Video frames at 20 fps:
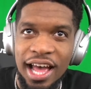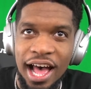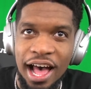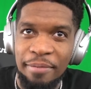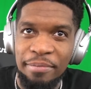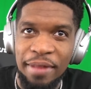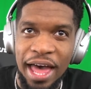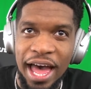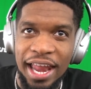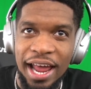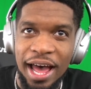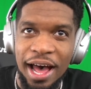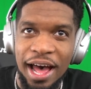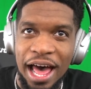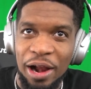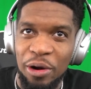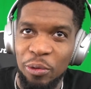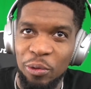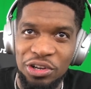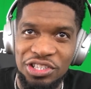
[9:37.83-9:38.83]
I'm not.
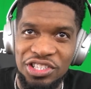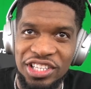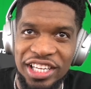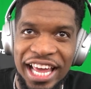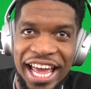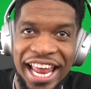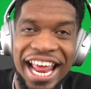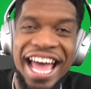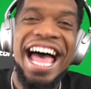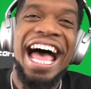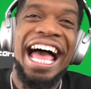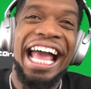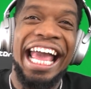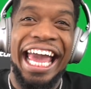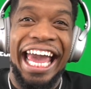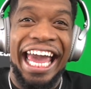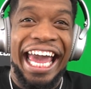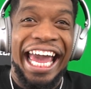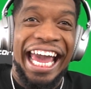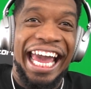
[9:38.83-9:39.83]
I, I don't want to see that.
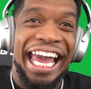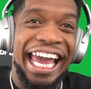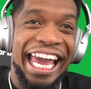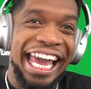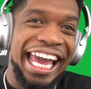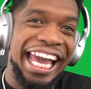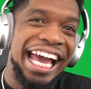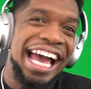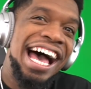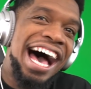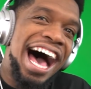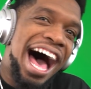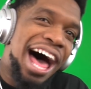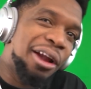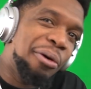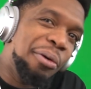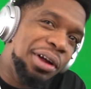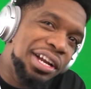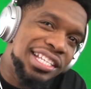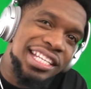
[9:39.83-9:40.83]
I
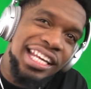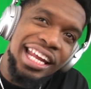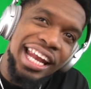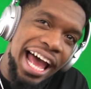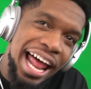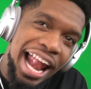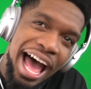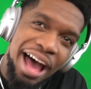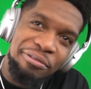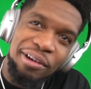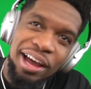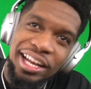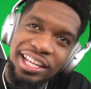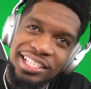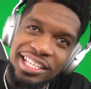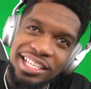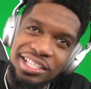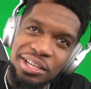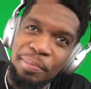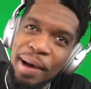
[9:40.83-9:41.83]
don't want to see that. I'd rather
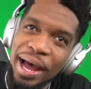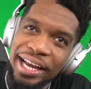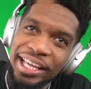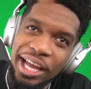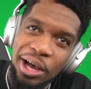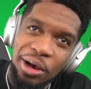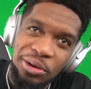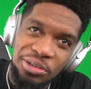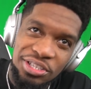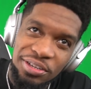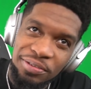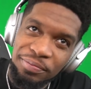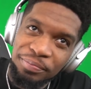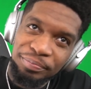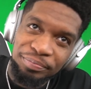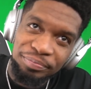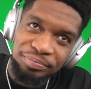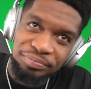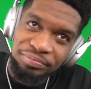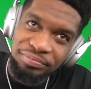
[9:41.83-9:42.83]
see somebody else. I
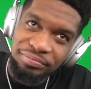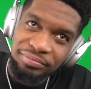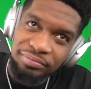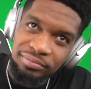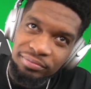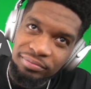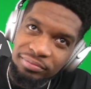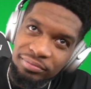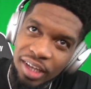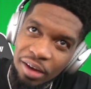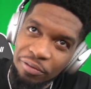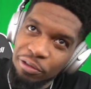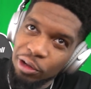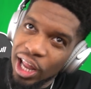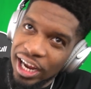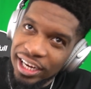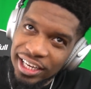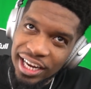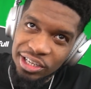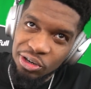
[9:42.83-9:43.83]
feel
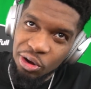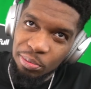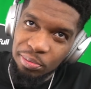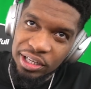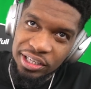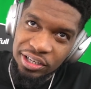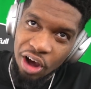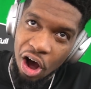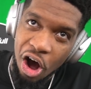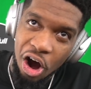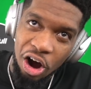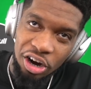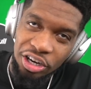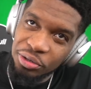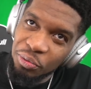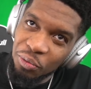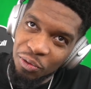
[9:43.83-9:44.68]
like that's gonna be hard.